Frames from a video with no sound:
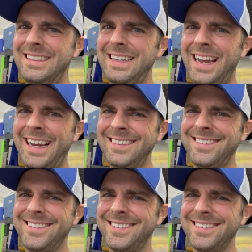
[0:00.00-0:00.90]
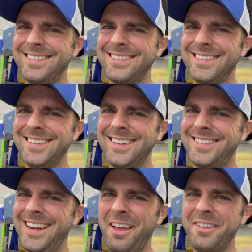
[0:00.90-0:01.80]
I guess, let's
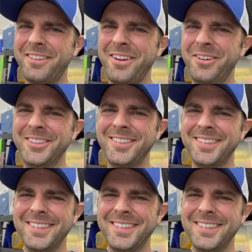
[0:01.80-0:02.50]
see how this goes.